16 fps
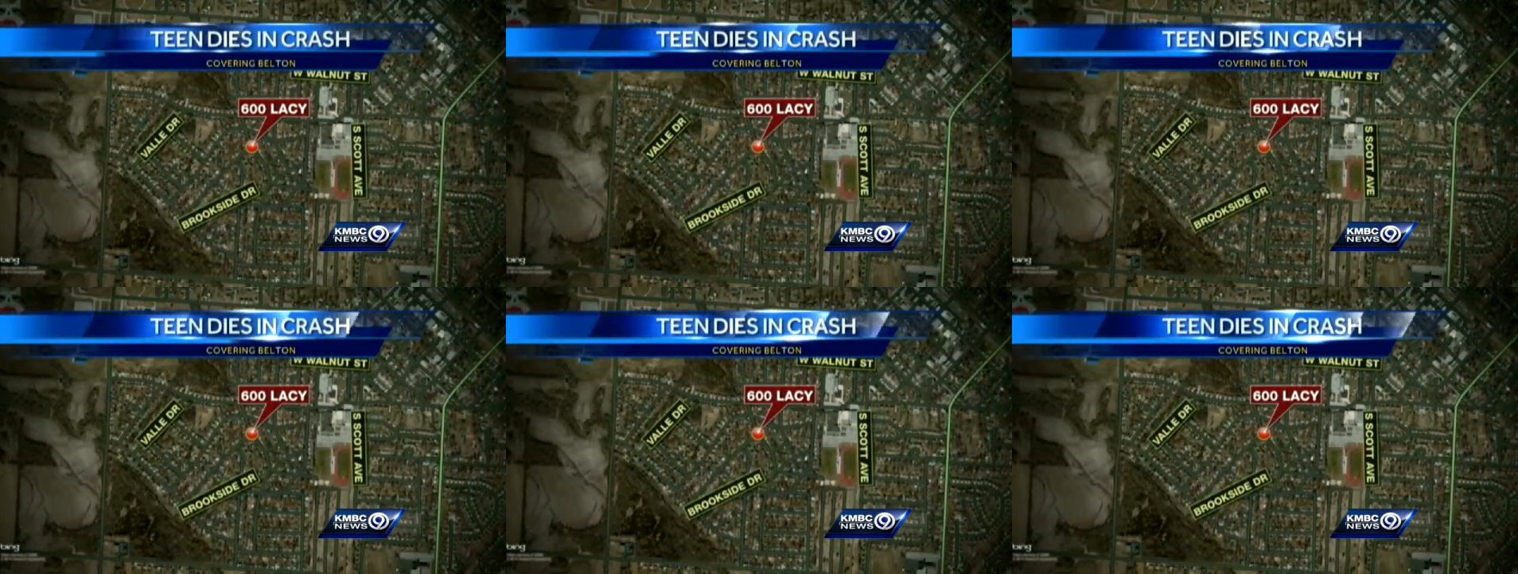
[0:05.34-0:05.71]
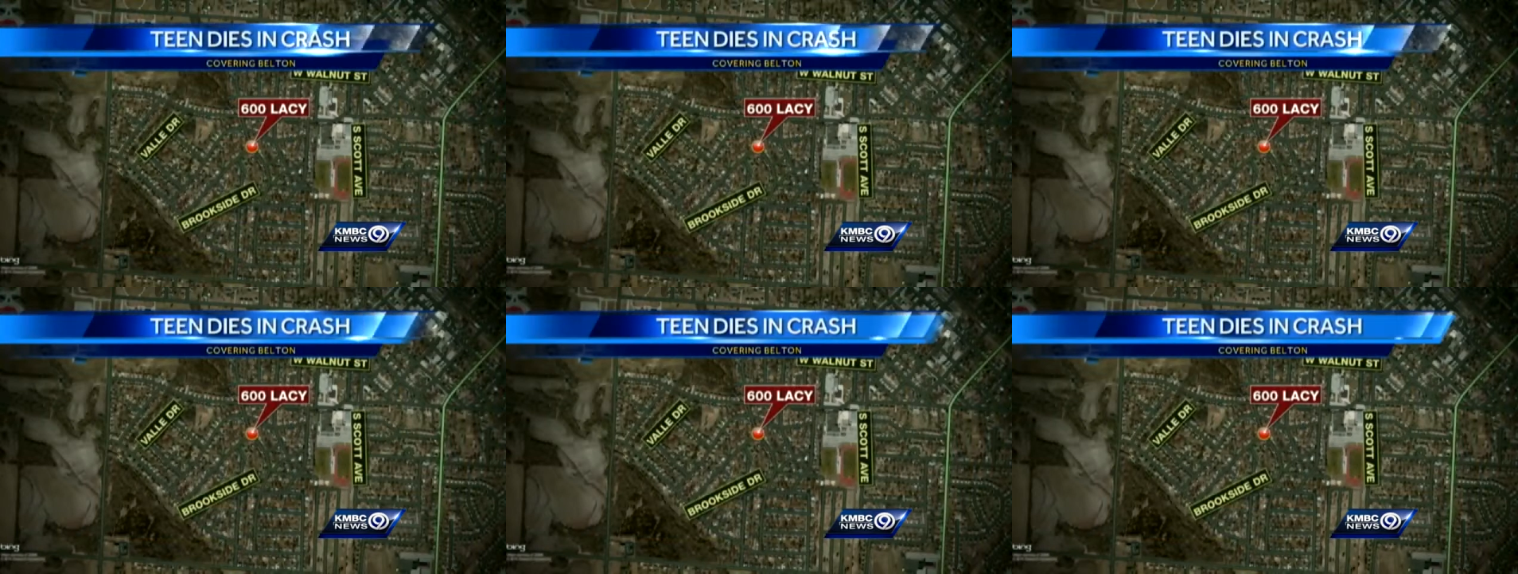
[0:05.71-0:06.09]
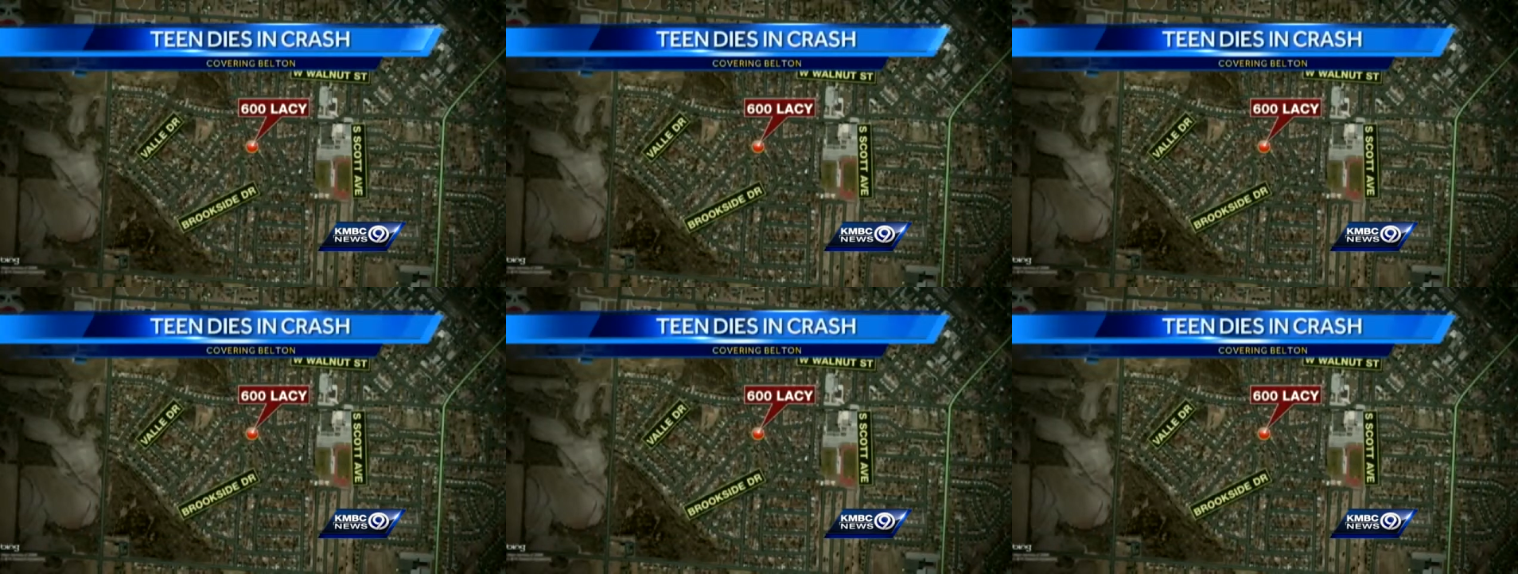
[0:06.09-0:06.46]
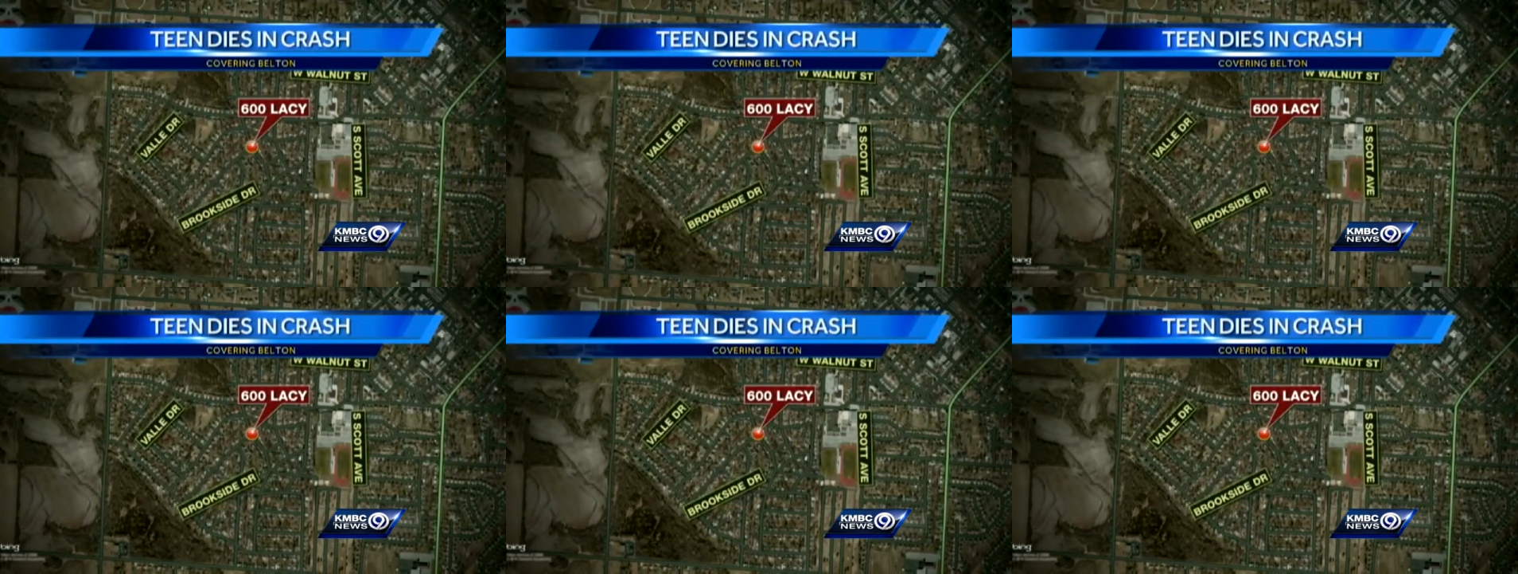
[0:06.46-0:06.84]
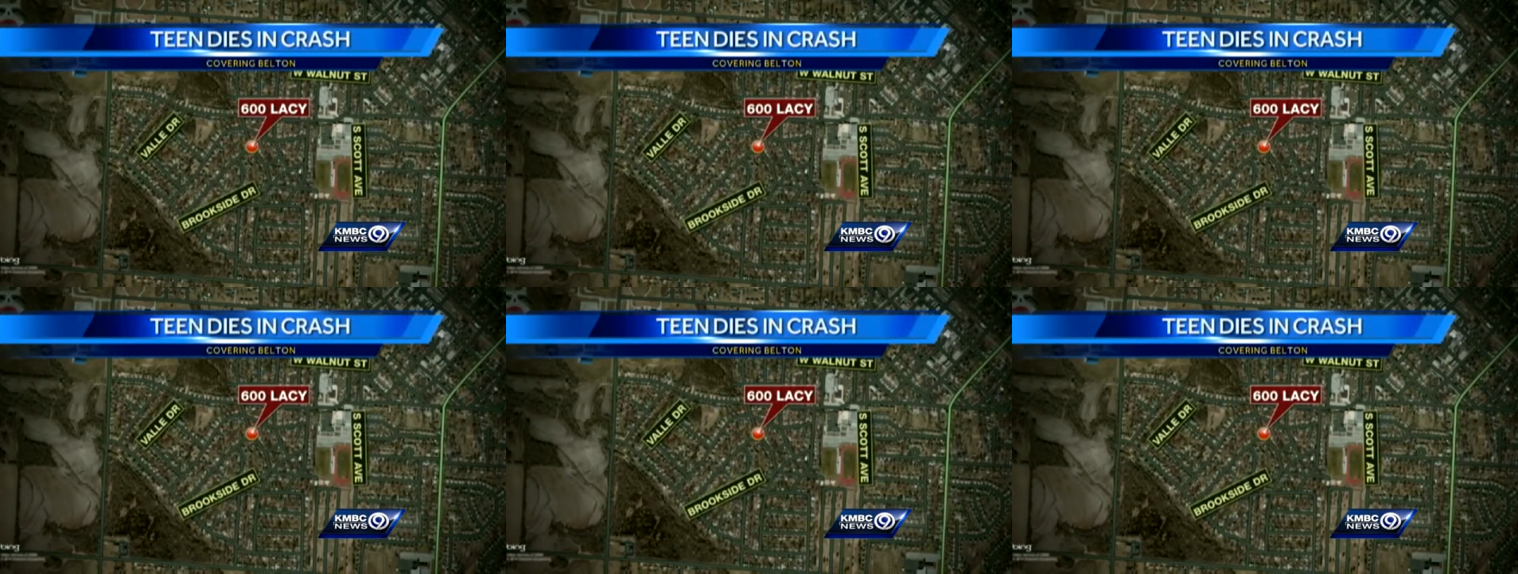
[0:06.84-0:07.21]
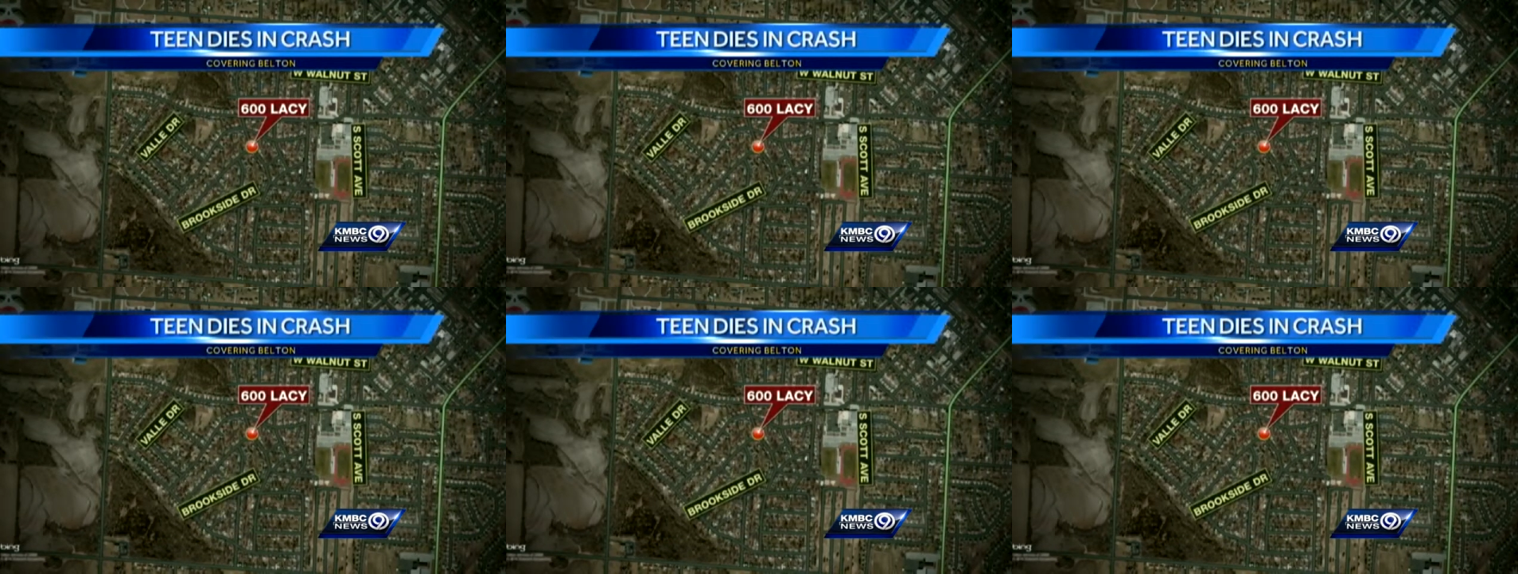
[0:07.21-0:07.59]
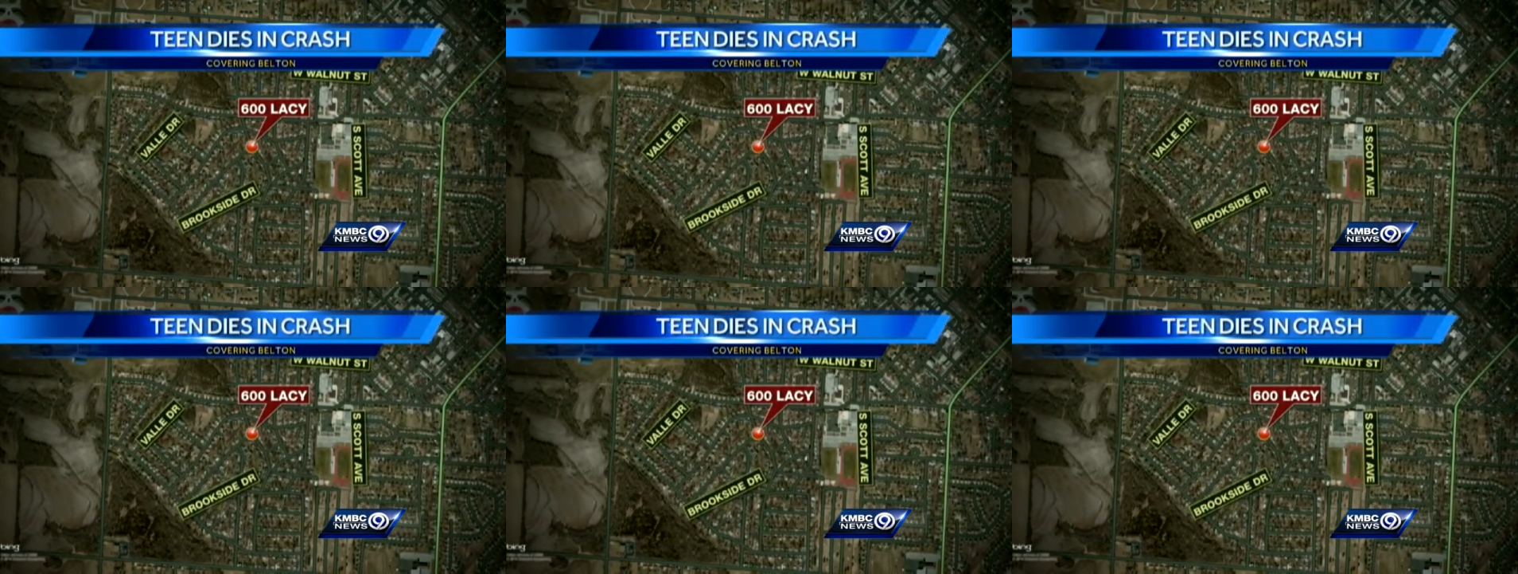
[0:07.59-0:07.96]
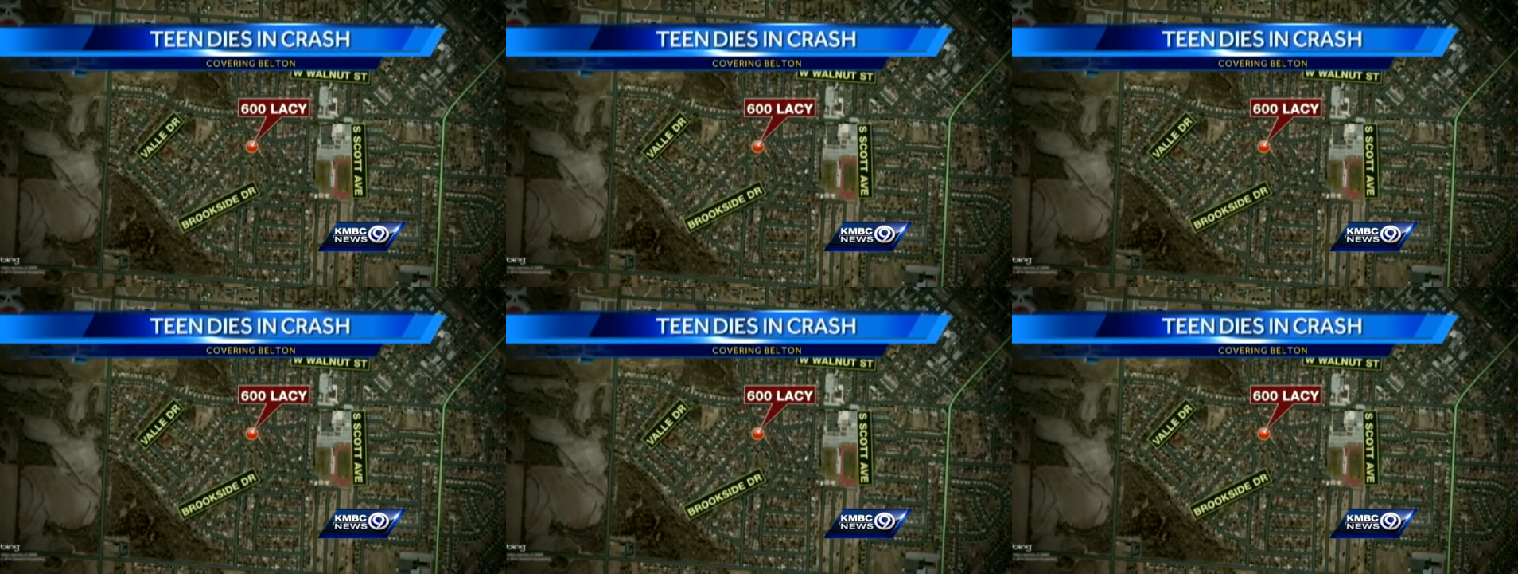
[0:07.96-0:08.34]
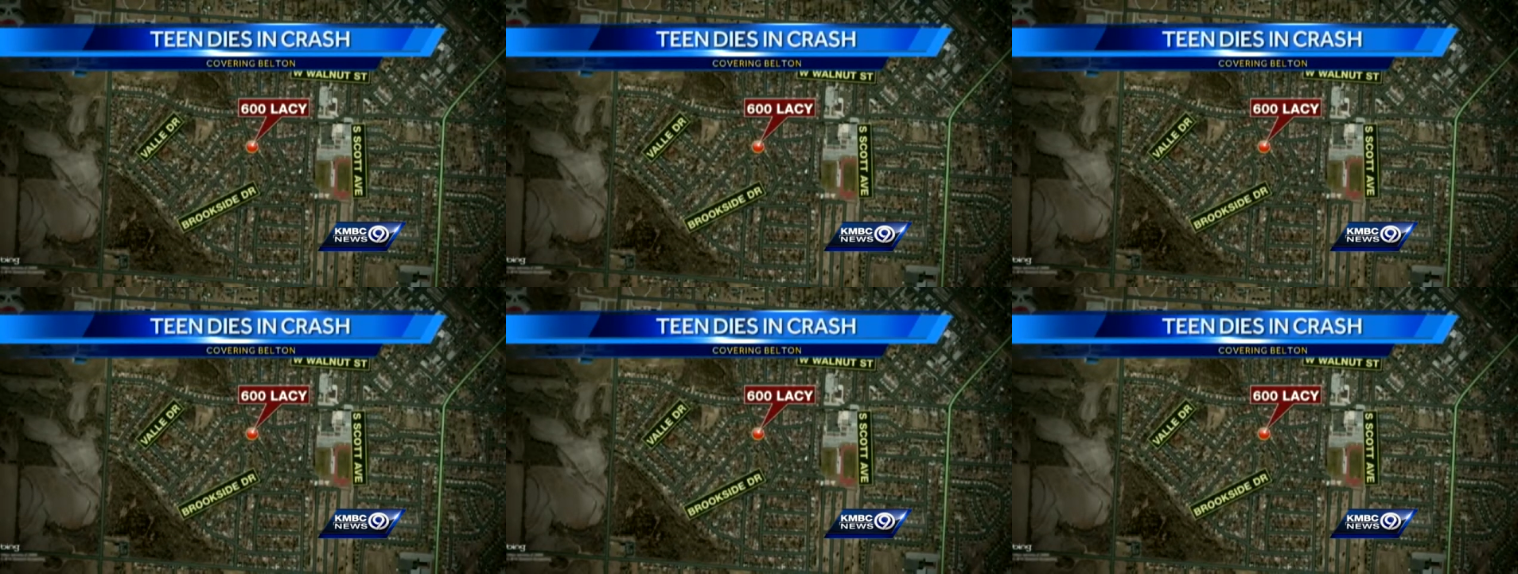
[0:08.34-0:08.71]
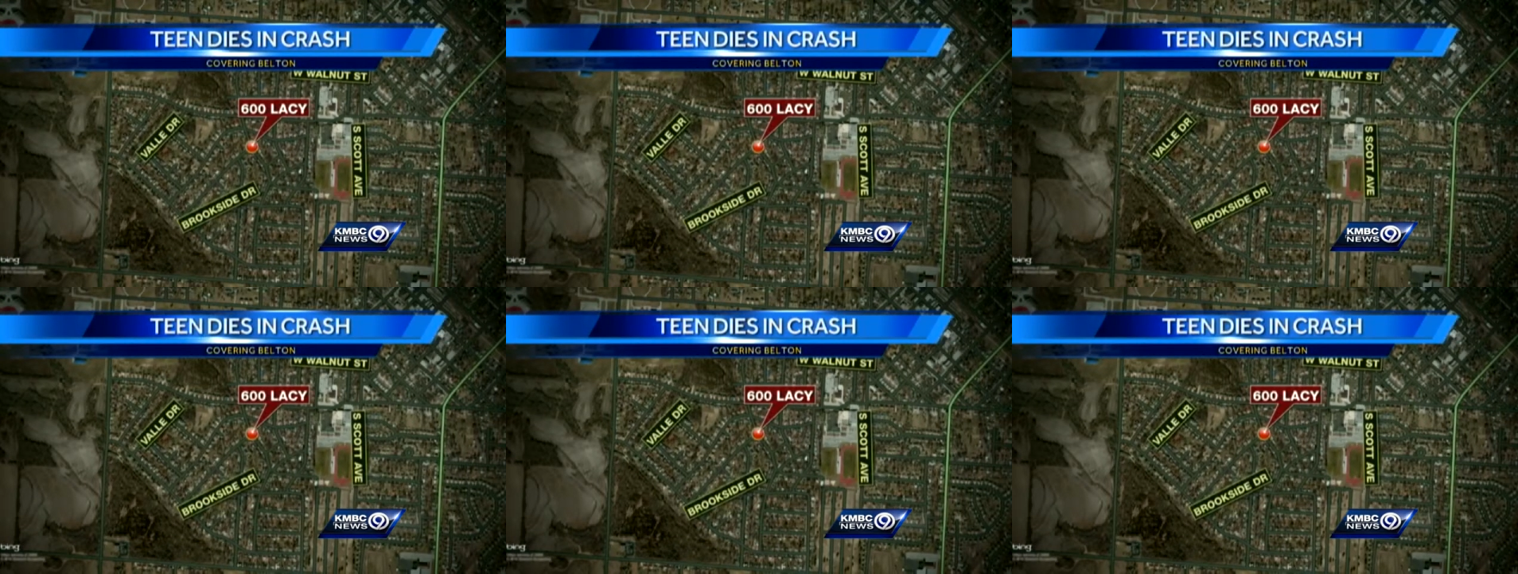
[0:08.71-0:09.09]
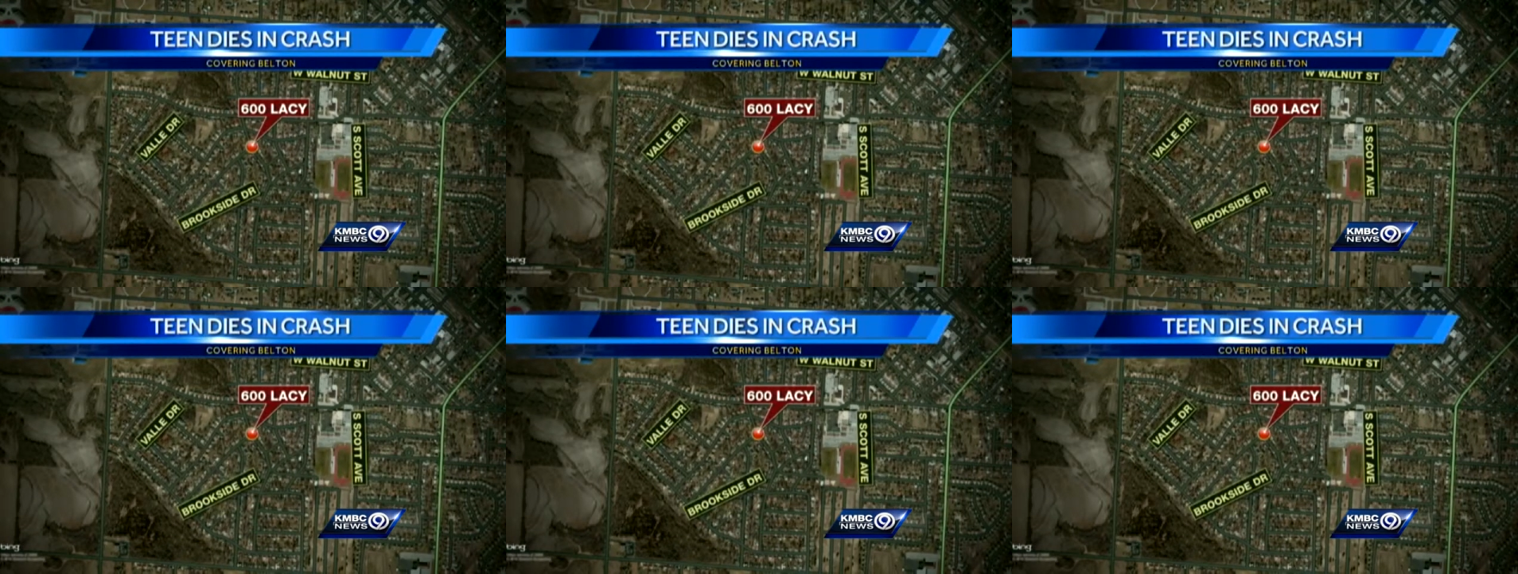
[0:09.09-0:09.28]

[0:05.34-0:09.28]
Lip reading: Nobody's mouth can be seen.